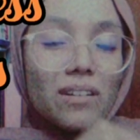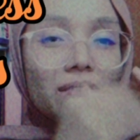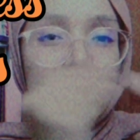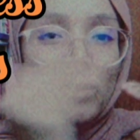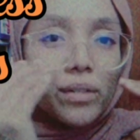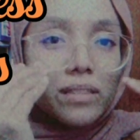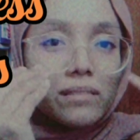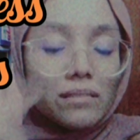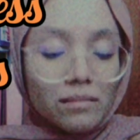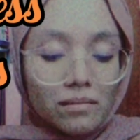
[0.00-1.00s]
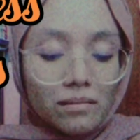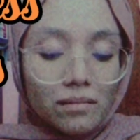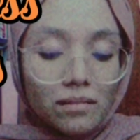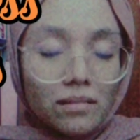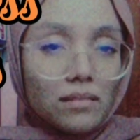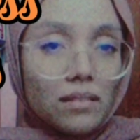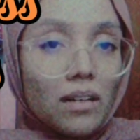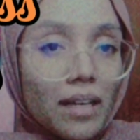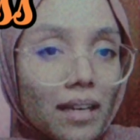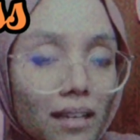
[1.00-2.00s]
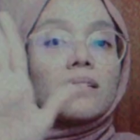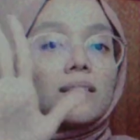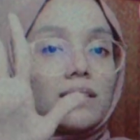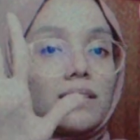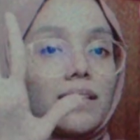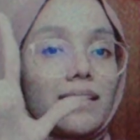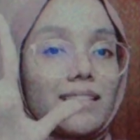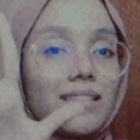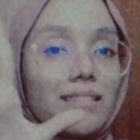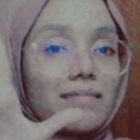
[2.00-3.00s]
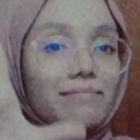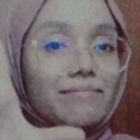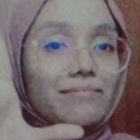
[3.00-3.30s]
or even lower. Okay? 6.